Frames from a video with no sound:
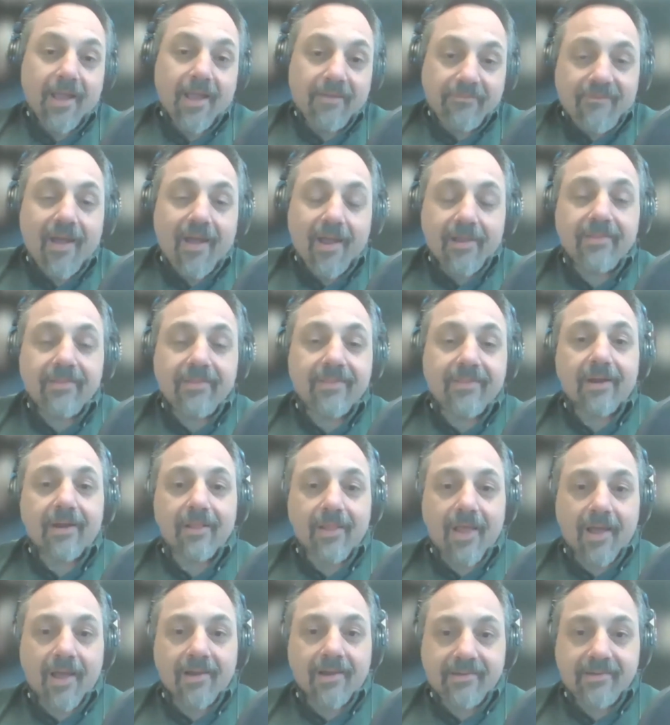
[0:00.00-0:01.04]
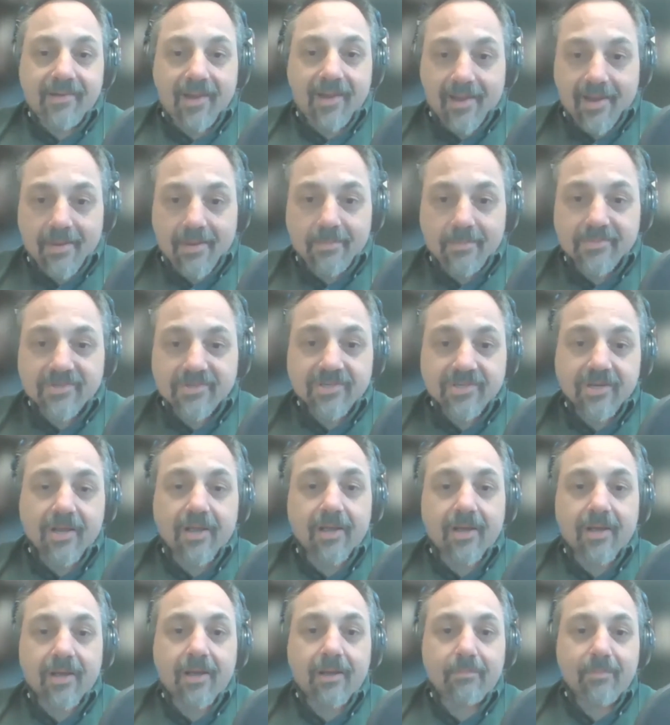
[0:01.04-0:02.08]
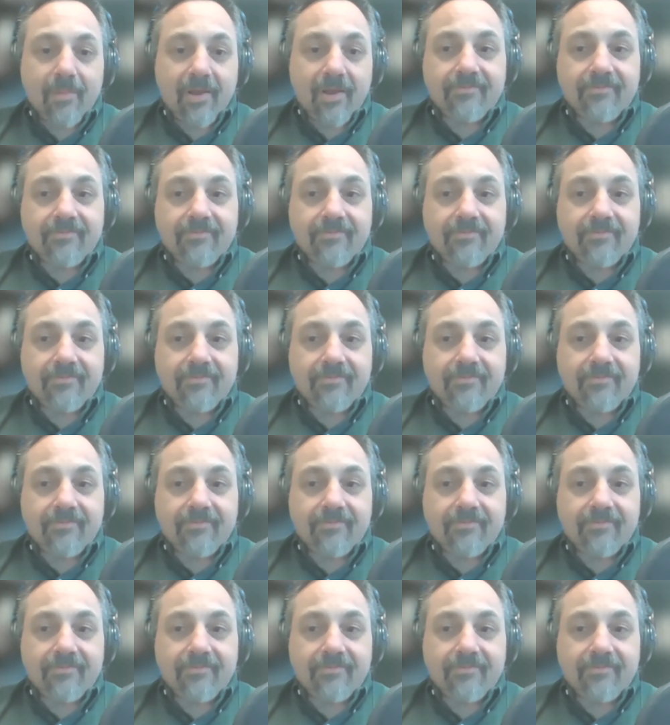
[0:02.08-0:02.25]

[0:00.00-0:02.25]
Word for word: I find that a lot of times, um,